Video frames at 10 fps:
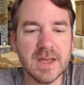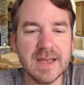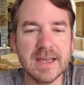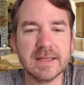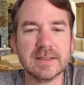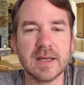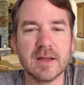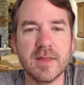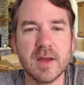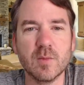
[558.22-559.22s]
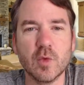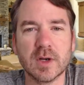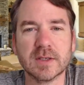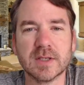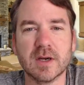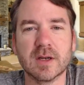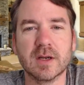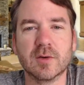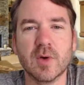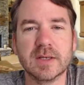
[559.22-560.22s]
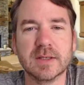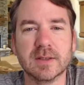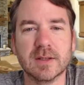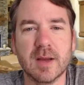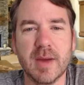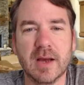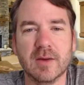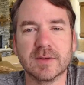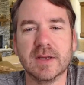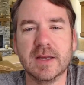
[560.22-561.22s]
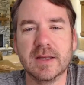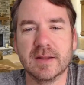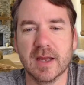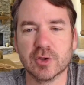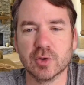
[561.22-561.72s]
And then we're going to talk a great deal about the actual